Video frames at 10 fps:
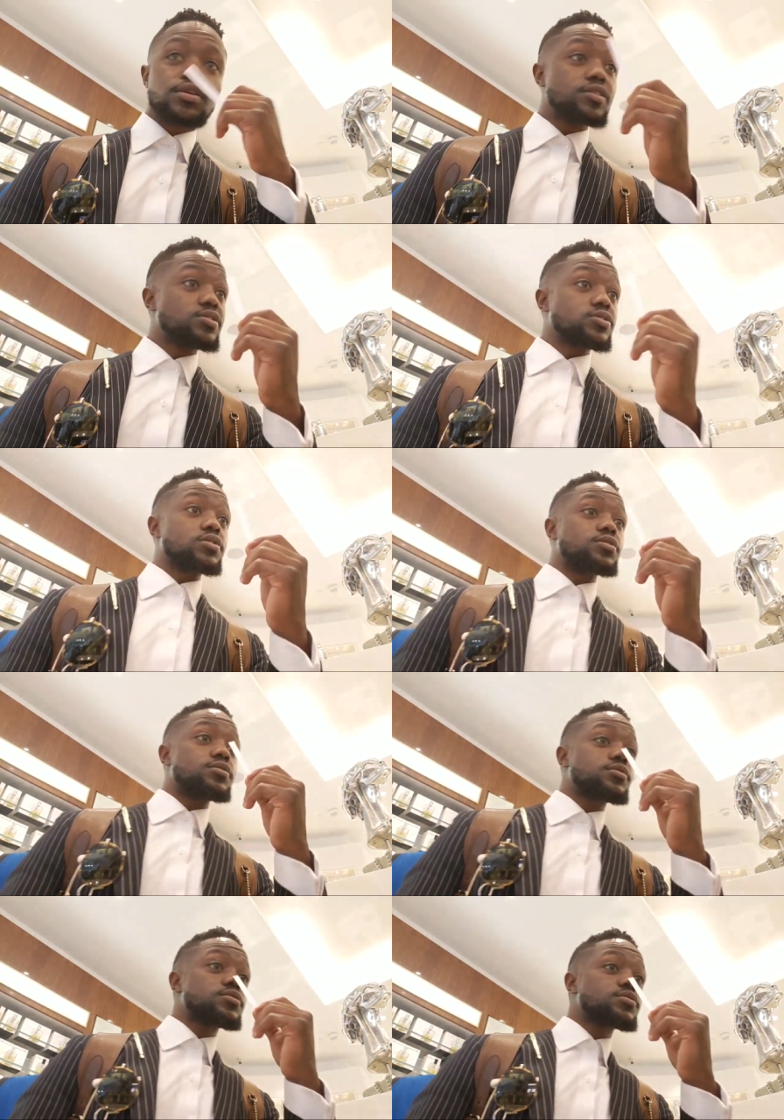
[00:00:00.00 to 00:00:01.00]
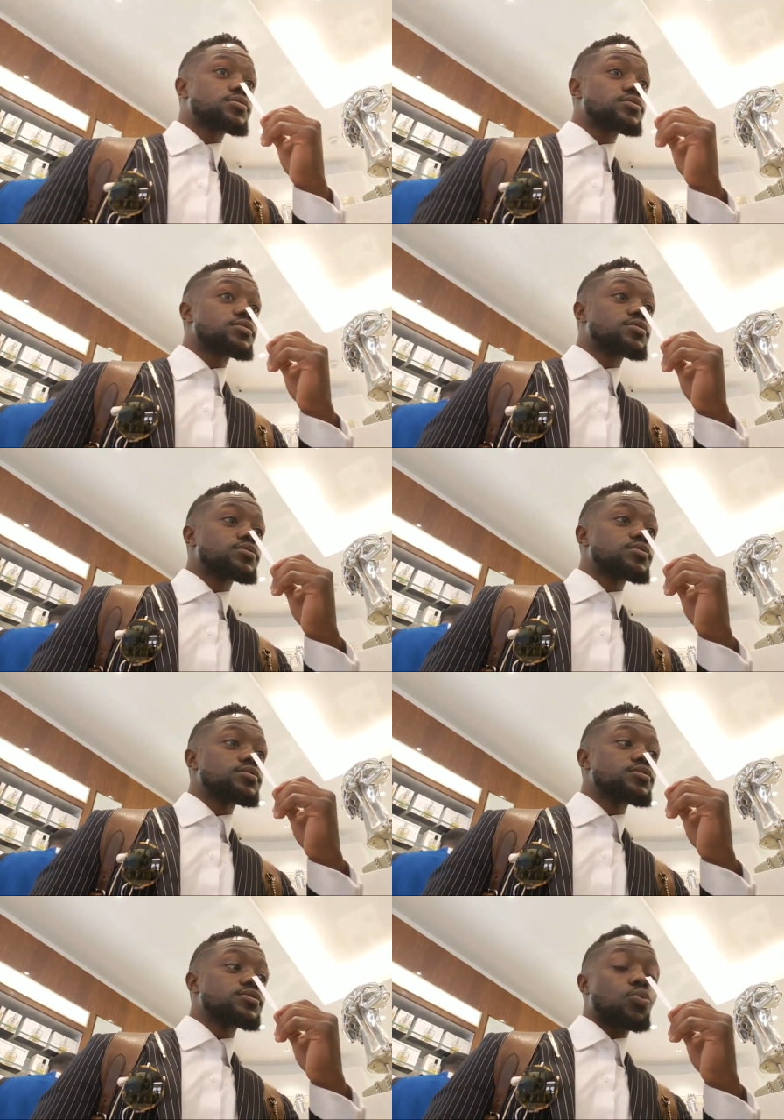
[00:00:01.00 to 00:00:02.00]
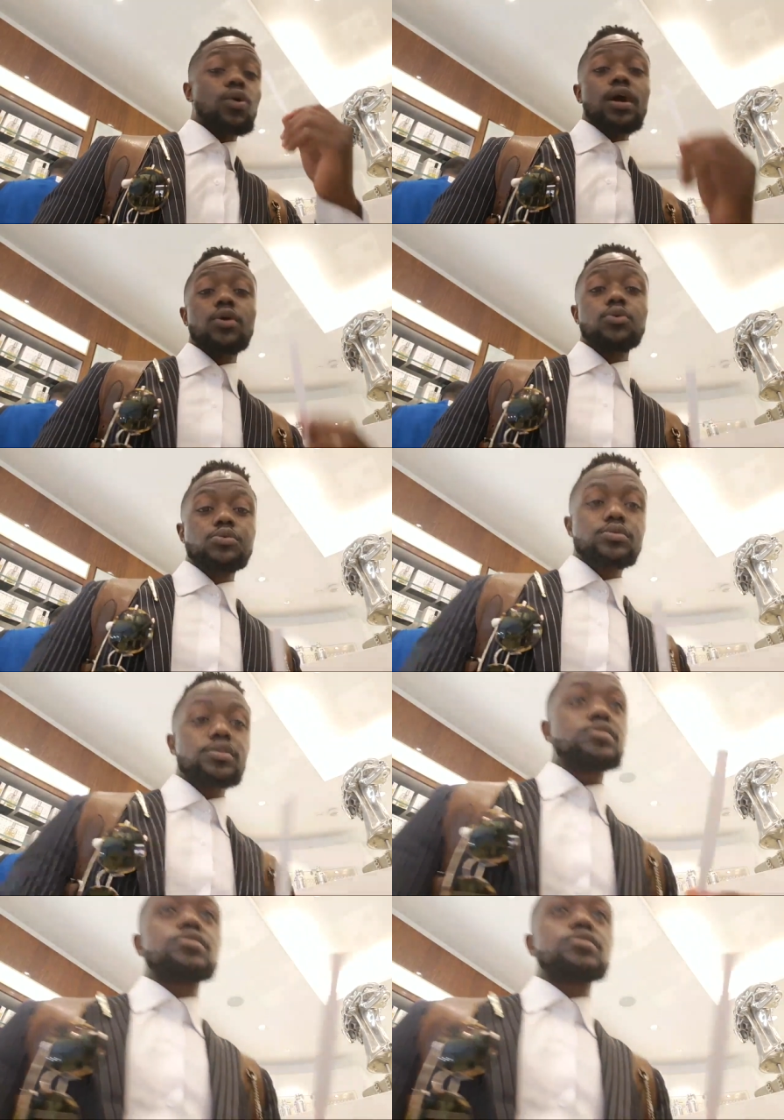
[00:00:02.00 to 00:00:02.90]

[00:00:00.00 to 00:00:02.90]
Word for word: this is good. Wow, this is